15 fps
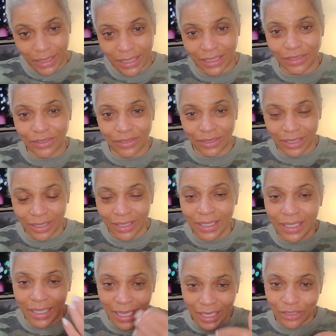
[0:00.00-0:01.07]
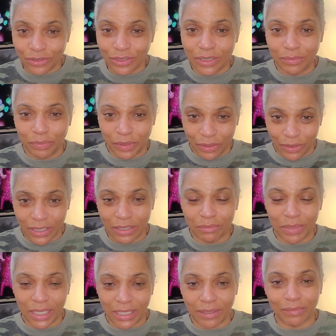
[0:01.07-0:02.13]
I can actually put on the
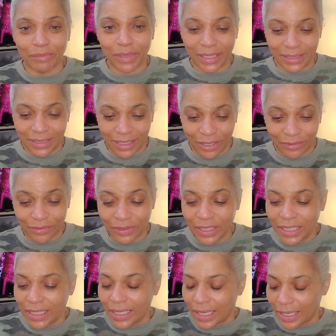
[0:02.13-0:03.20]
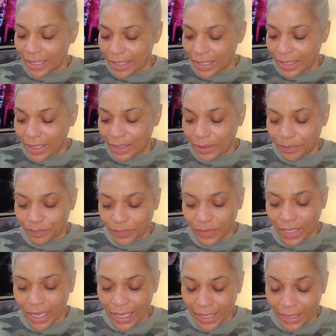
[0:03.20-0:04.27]
makeup myself.
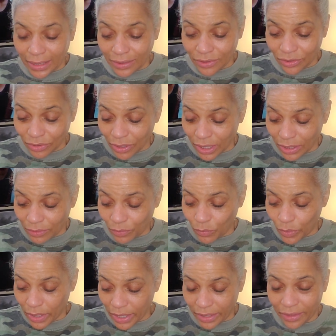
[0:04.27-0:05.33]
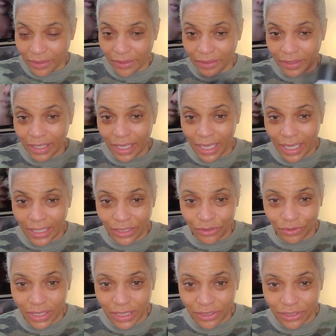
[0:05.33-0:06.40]
I start with a
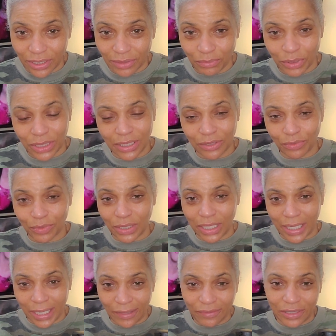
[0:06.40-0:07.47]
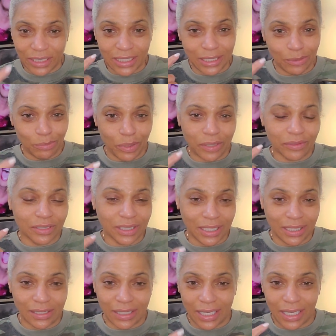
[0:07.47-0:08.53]
hydration because we have to keep our
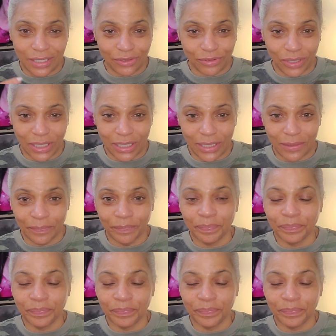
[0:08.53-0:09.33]
skin hydrated.